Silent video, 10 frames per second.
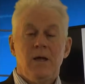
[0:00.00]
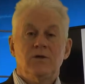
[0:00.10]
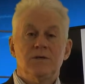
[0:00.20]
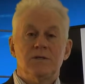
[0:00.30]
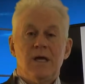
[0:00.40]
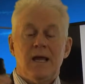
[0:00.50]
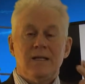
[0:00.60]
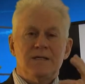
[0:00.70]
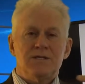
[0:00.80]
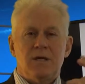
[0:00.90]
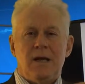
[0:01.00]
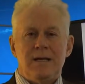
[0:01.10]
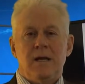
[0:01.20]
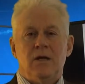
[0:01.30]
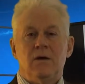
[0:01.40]
to take this
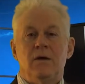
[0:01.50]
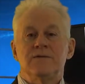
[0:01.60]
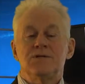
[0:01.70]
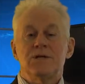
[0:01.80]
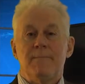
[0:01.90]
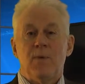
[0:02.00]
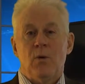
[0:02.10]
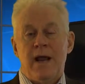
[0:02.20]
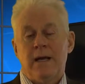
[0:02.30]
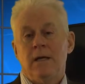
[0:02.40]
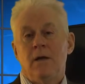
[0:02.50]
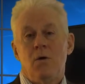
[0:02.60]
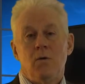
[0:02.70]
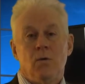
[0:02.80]
idea of separating